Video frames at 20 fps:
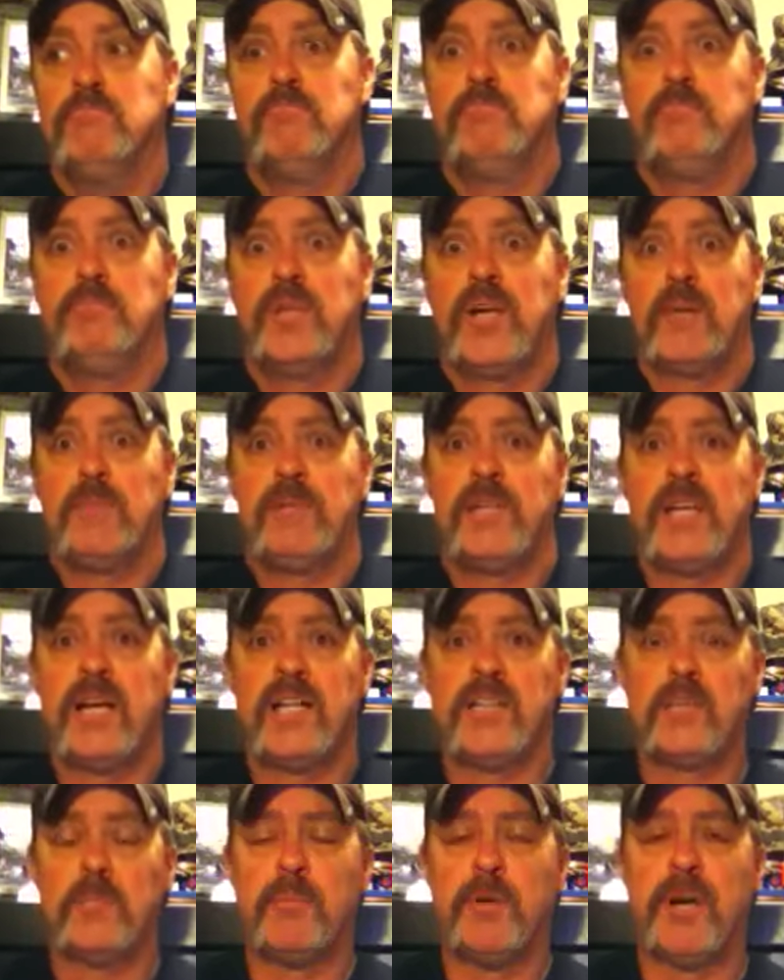Probably not.
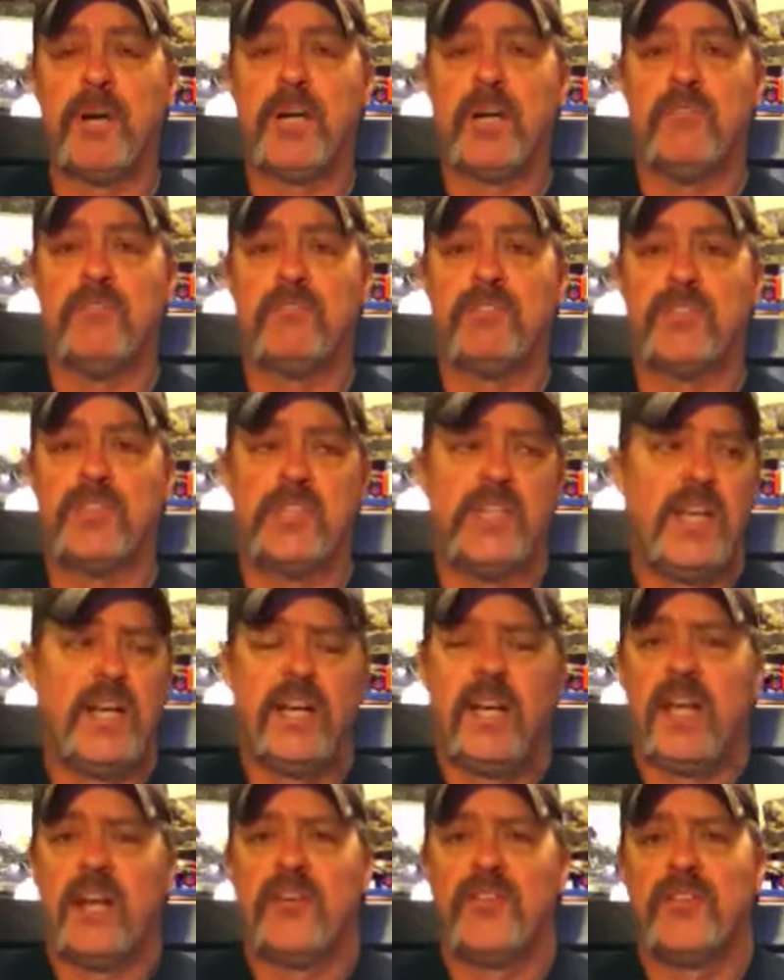The ball goers couldn't. Hell,
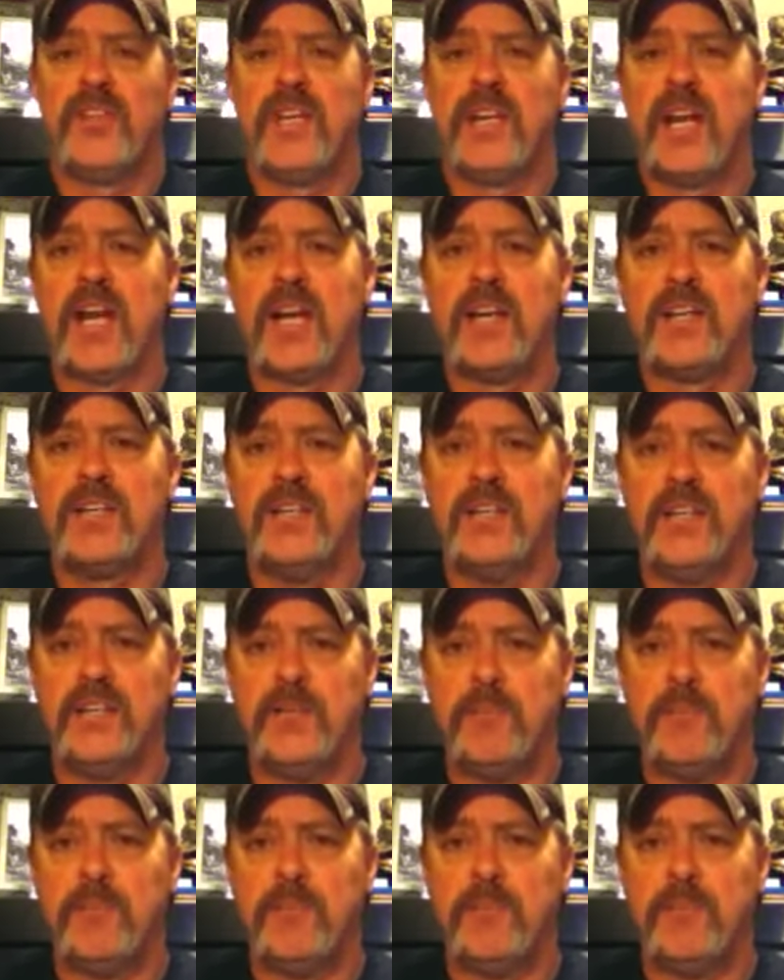I don't think I could.